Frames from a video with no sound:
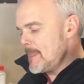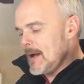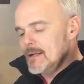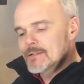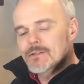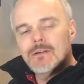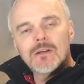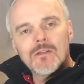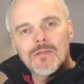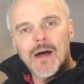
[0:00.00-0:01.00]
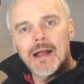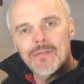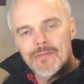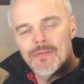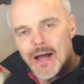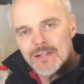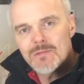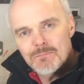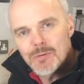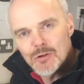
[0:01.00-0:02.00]
and that's
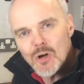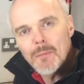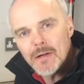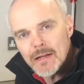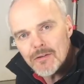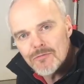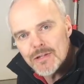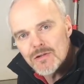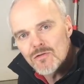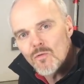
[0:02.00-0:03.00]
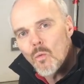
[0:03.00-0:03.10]
predominantly the reason